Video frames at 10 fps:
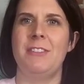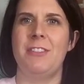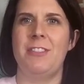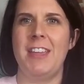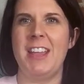if
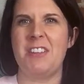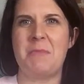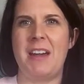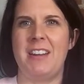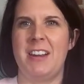you think
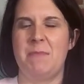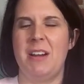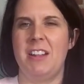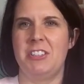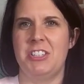about it in
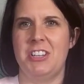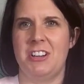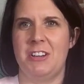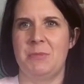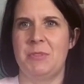biology
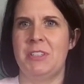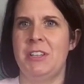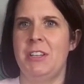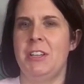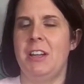terms,
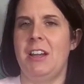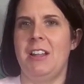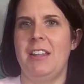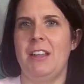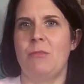
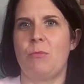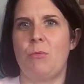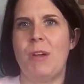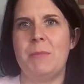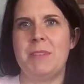Uh, like
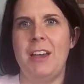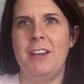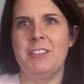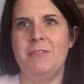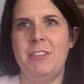
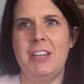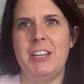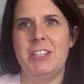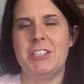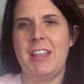reptiles and
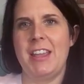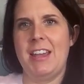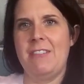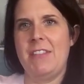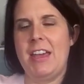fish, they
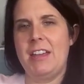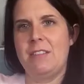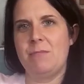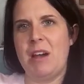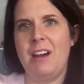have
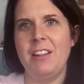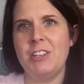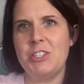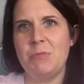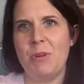that
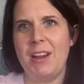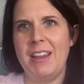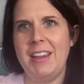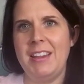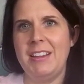biology
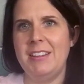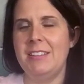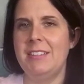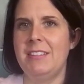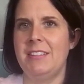
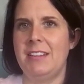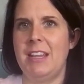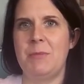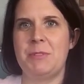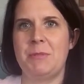brain,
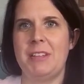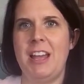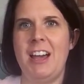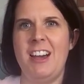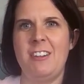keeps them
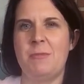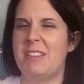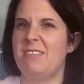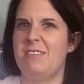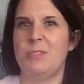alive,
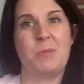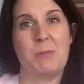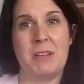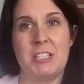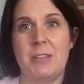but it's
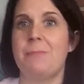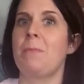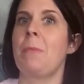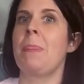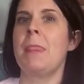pretty much it.